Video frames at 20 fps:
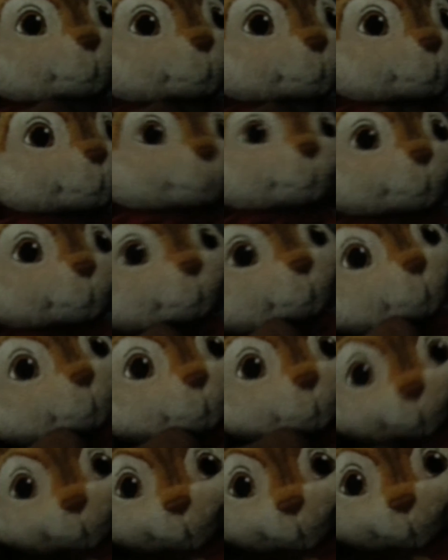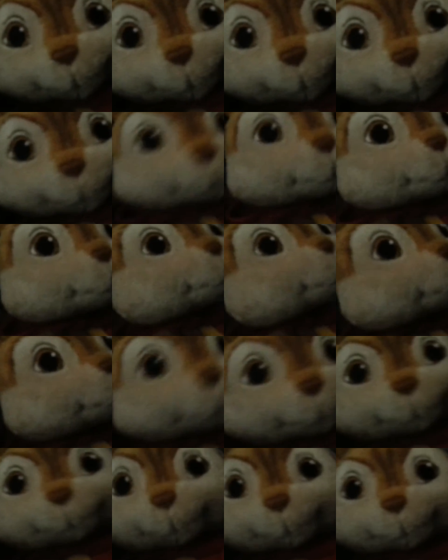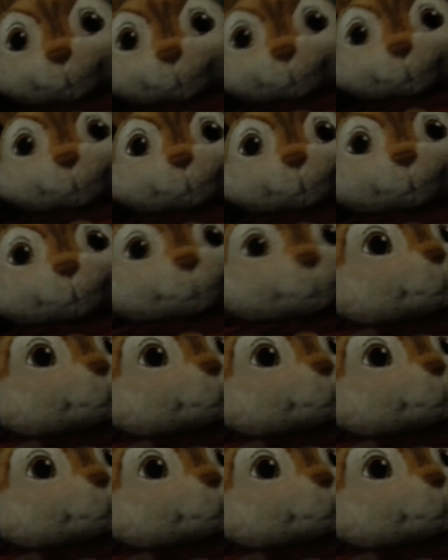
But that doesn't mean I'm guys, I didn't